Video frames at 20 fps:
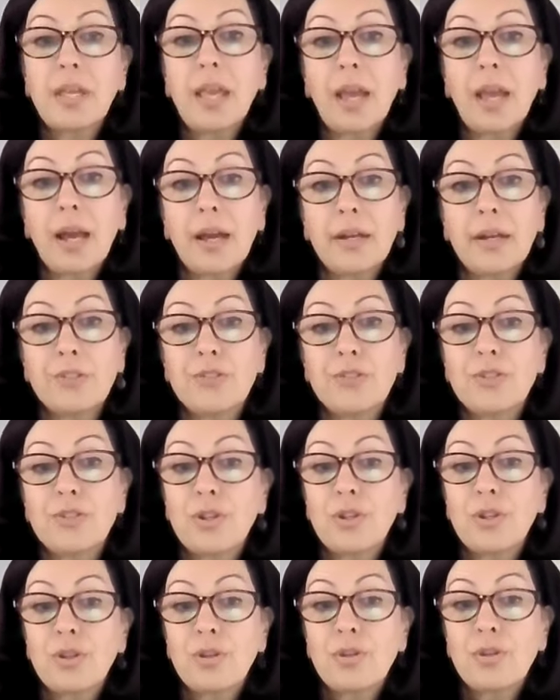And
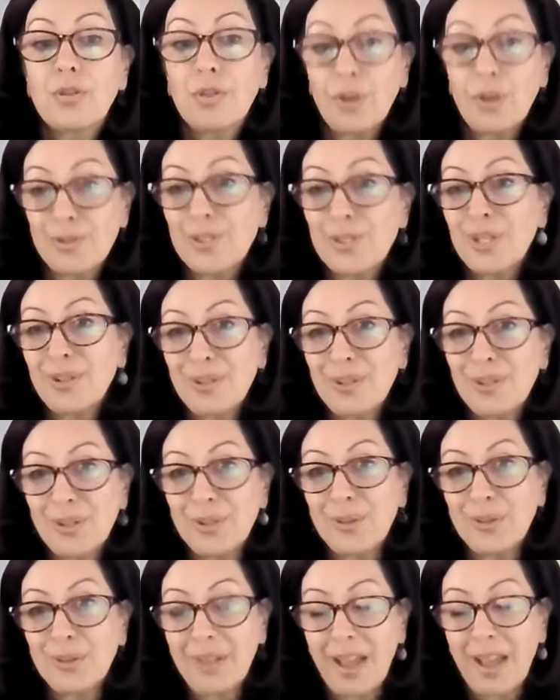those
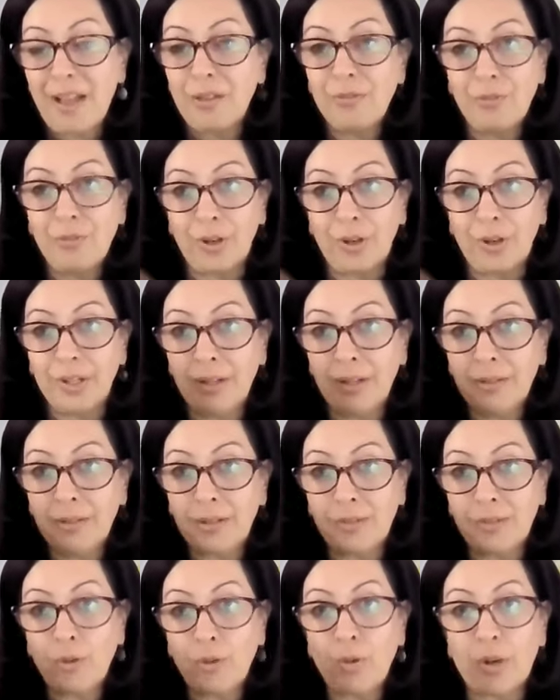include California,
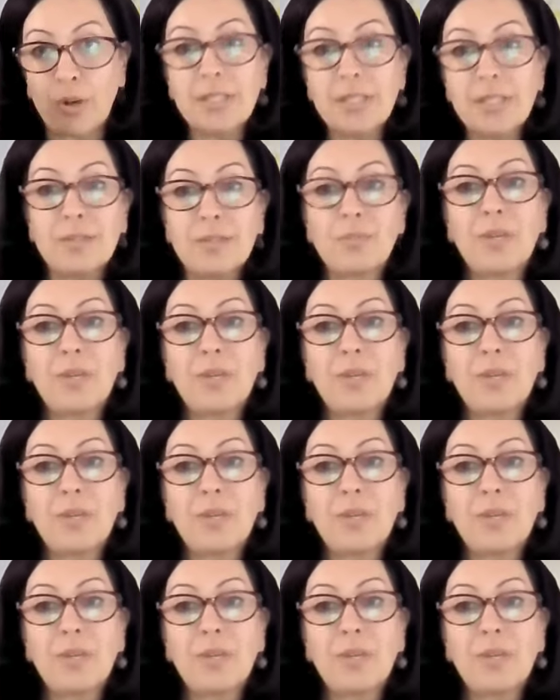of course.